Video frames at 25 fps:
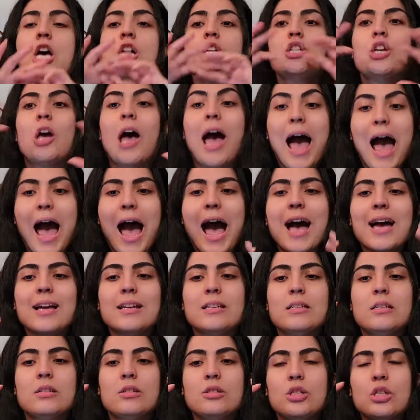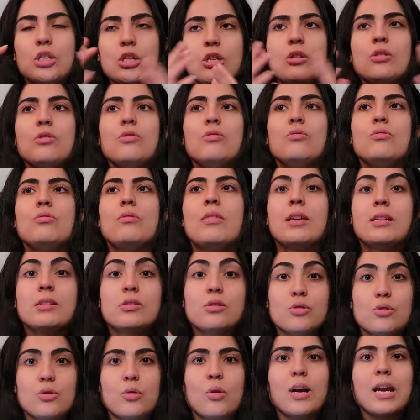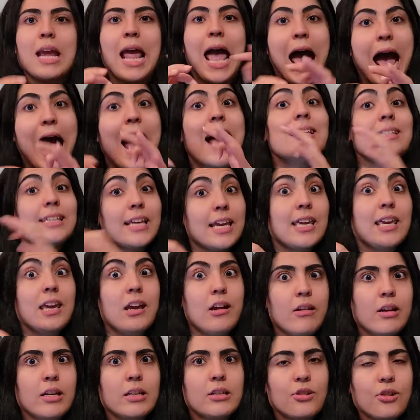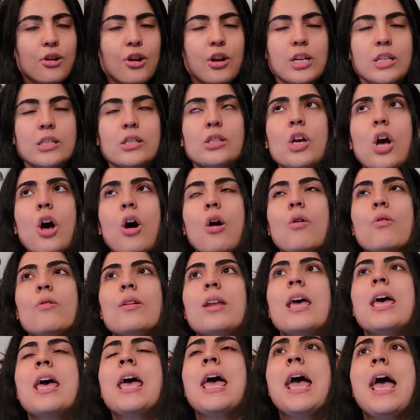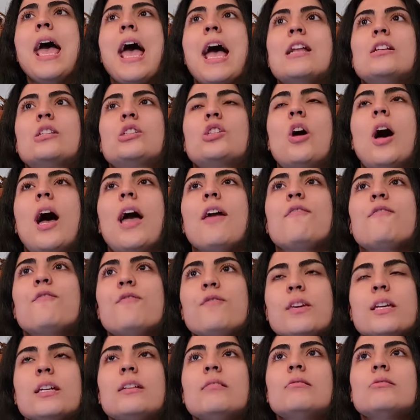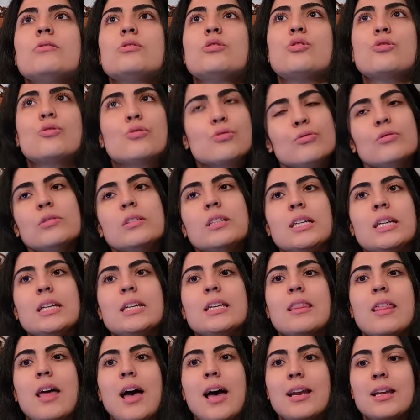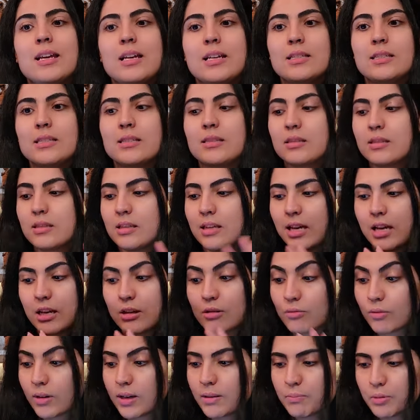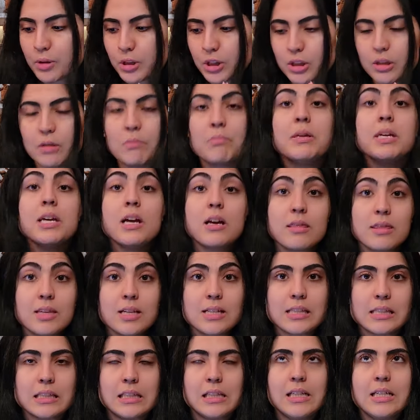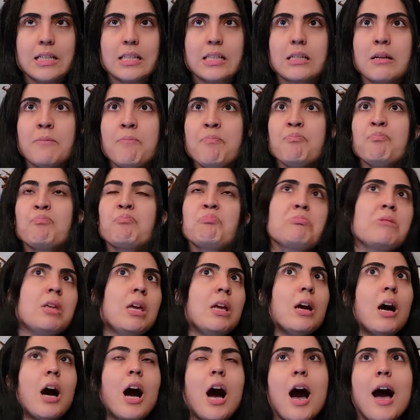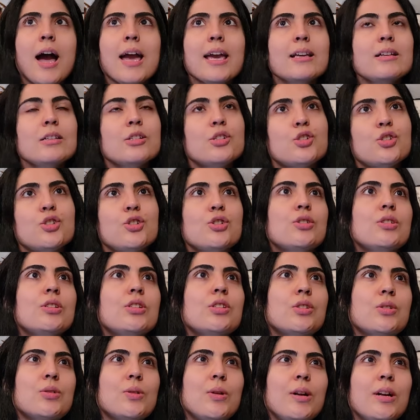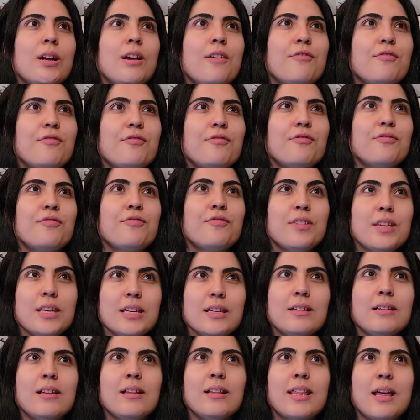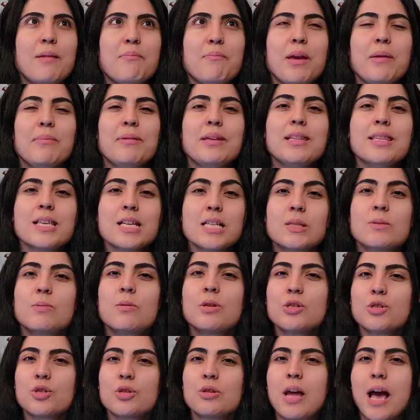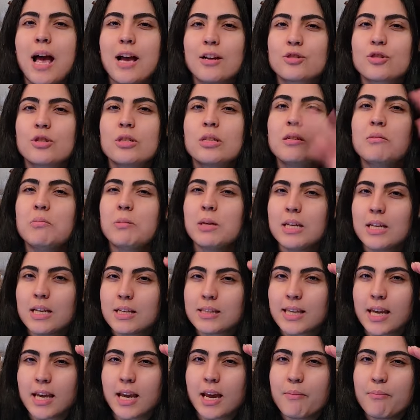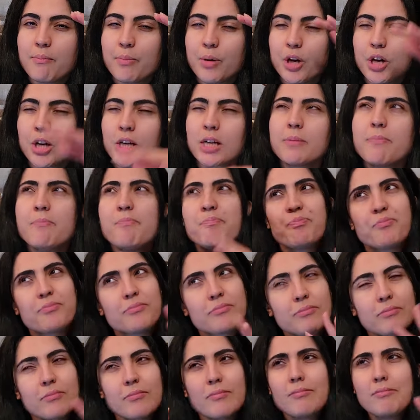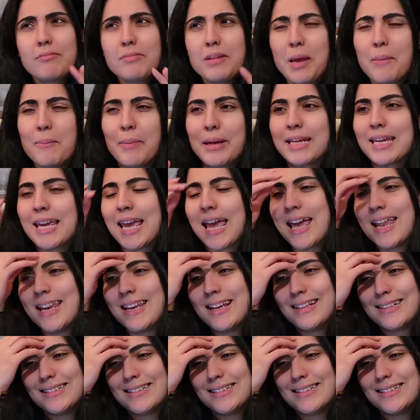to add to the story as a character on its own. And so I feel truly that it's a great book to be on this list. I should sort of feel that maybe this one should actually be the second book. But again,